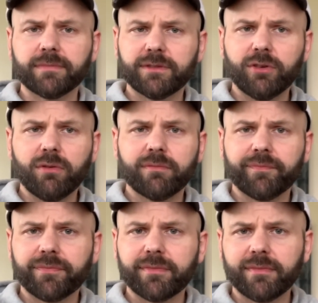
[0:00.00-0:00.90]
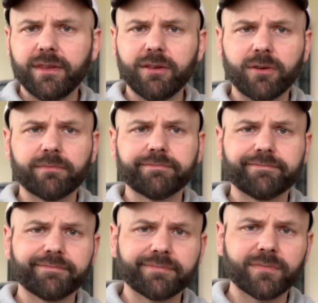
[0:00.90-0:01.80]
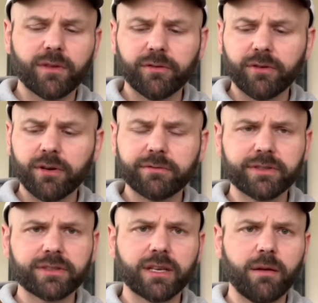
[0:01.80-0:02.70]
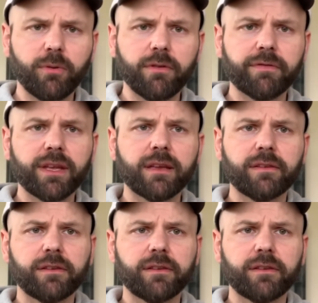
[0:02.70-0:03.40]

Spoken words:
So, those are just a couple of things,